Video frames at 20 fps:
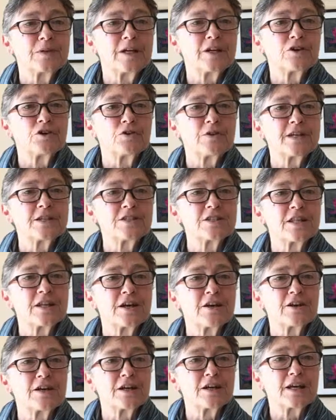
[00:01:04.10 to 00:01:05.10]
increase
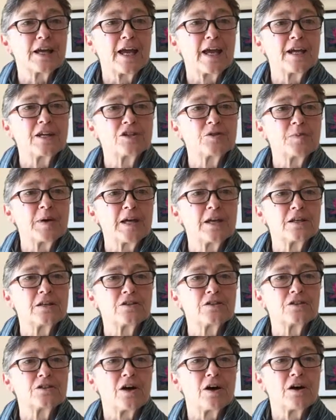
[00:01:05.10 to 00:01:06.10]
their
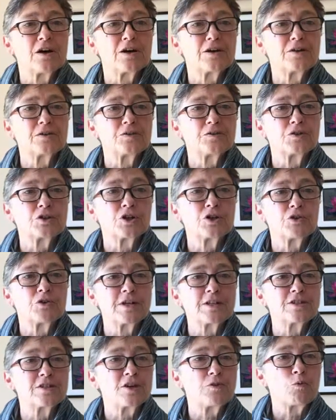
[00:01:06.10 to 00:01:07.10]
engagement, to
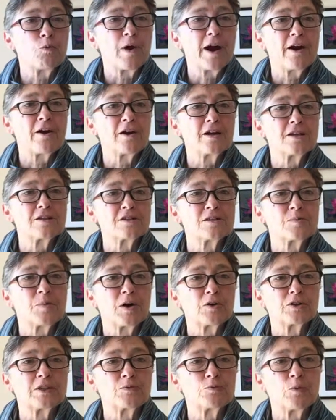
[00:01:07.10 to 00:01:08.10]
increase awareness
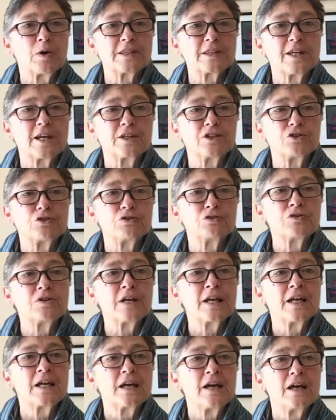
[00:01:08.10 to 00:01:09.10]
about what they
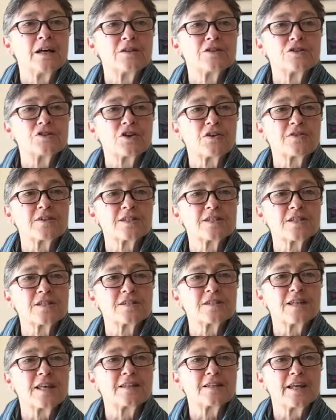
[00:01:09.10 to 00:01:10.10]
do,
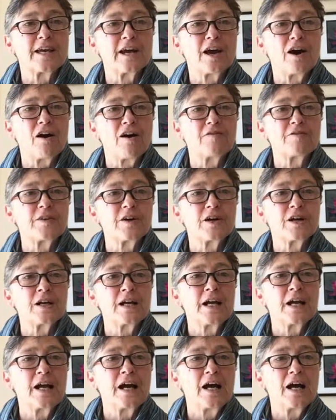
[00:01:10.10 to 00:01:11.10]
services that they offer,
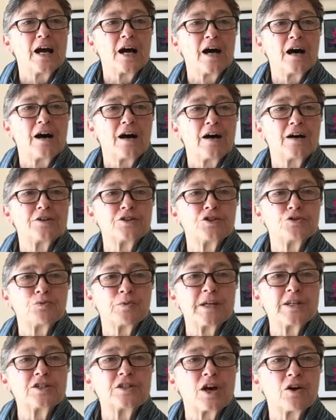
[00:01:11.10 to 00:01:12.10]
to
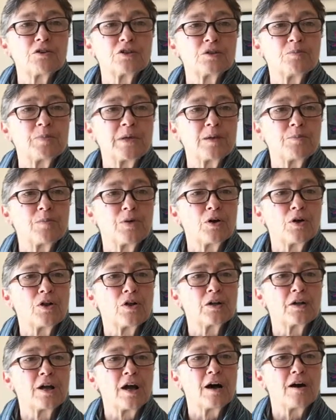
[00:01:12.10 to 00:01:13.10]
reach out to
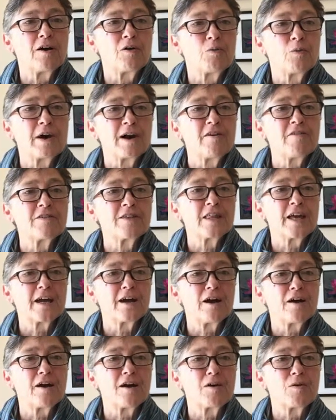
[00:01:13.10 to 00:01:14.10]
people wherever
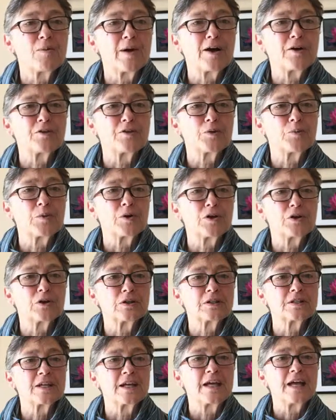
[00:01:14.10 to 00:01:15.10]
they are around the
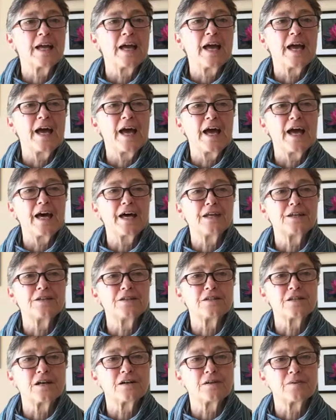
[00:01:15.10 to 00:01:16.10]
world,
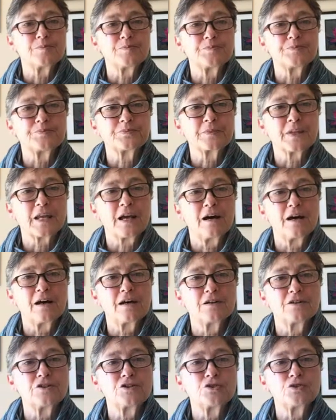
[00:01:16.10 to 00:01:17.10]
and
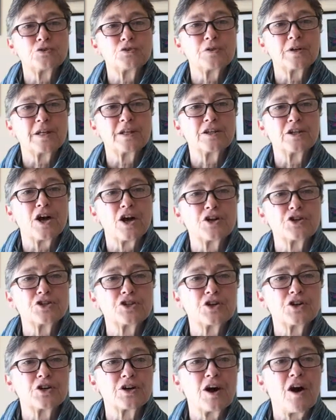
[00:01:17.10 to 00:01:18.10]
to
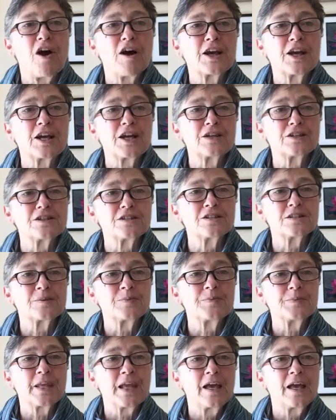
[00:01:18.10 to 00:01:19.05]
enlarge your audience.